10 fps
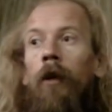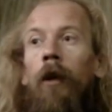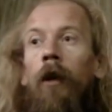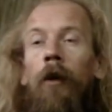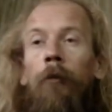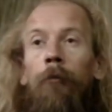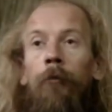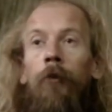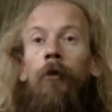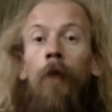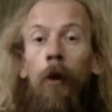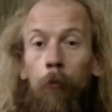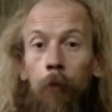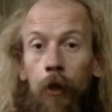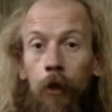Um, so that would
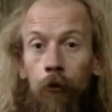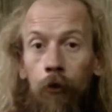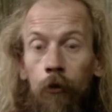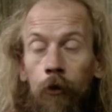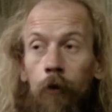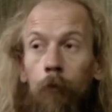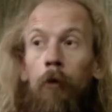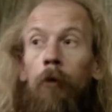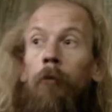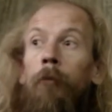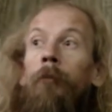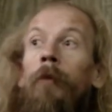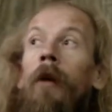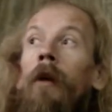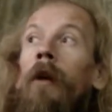be an interesting experiment.
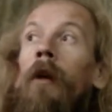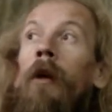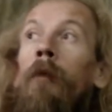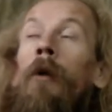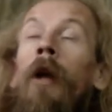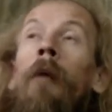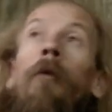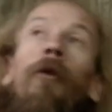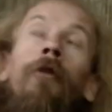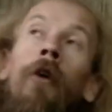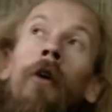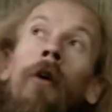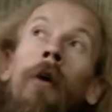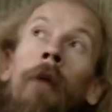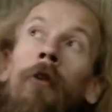But I'm also
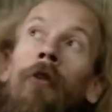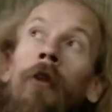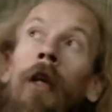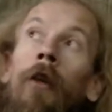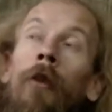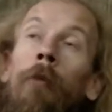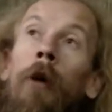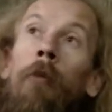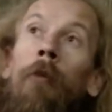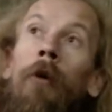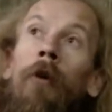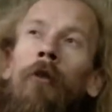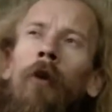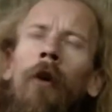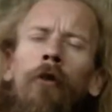imagining at the moment,
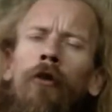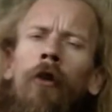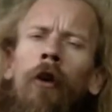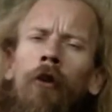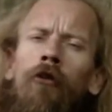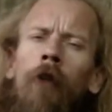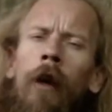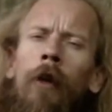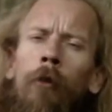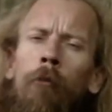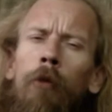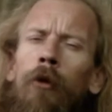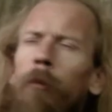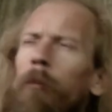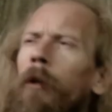so I've also lost track of the
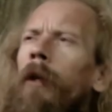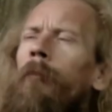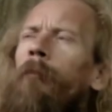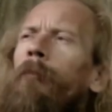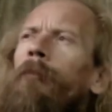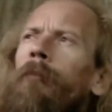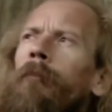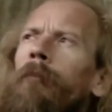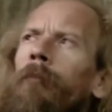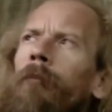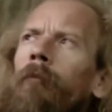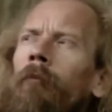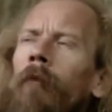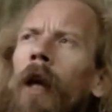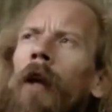moon a bit.
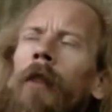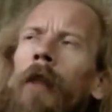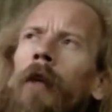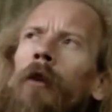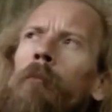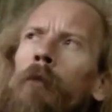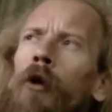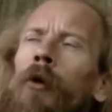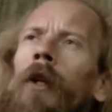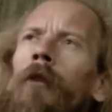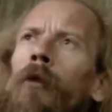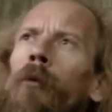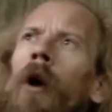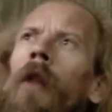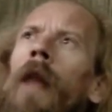And I think the moon is the
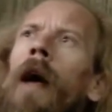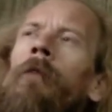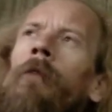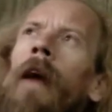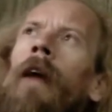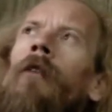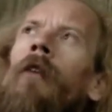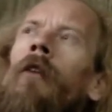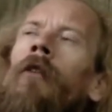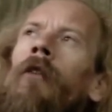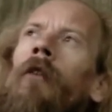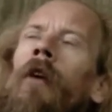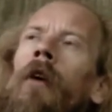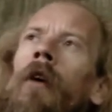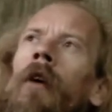one that affects us
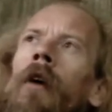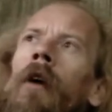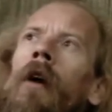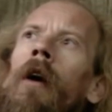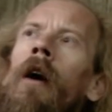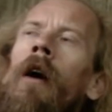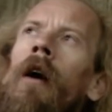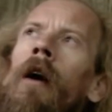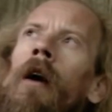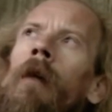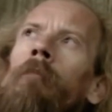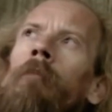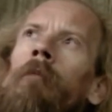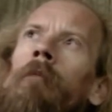um,